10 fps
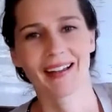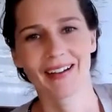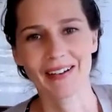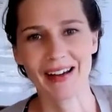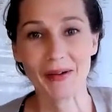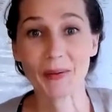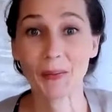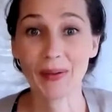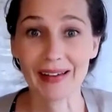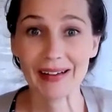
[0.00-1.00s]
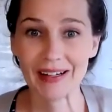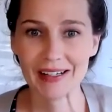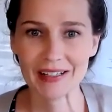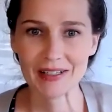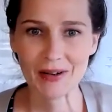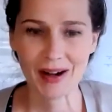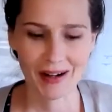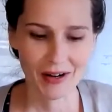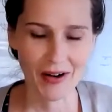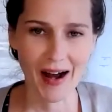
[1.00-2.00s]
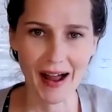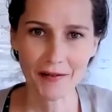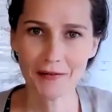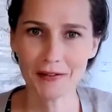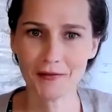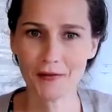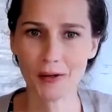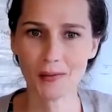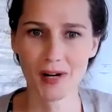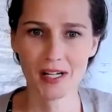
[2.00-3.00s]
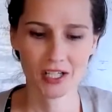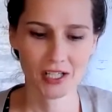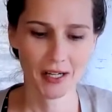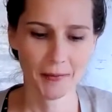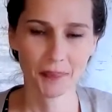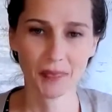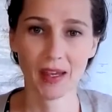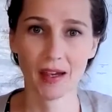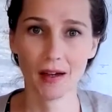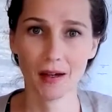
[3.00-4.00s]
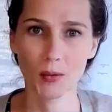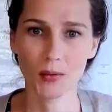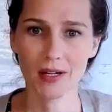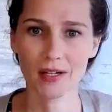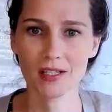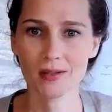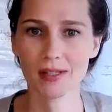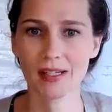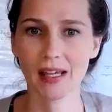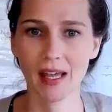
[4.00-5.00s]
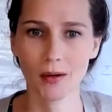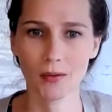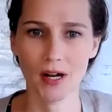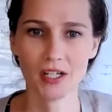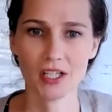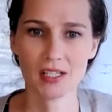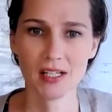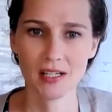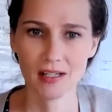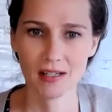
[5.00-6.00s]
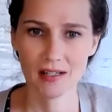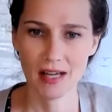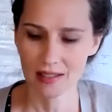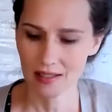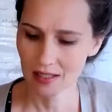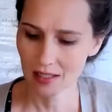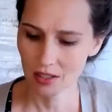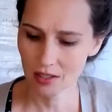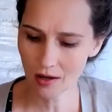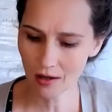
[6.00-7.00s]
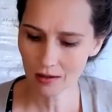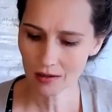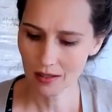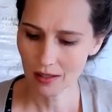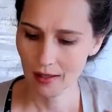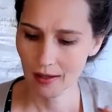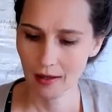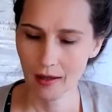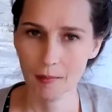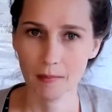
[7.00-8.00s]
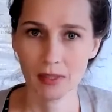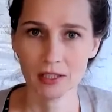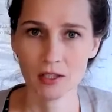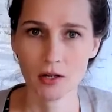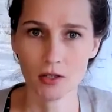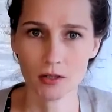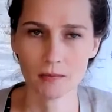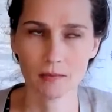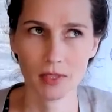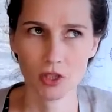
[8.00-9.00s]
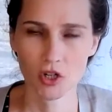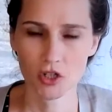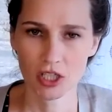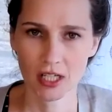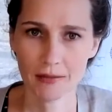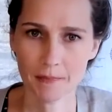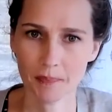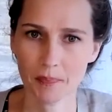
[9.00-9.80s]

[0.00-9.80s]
All right, we are going to do our craft for Russia. We are doing a Russian nesting doll, Matryoshka.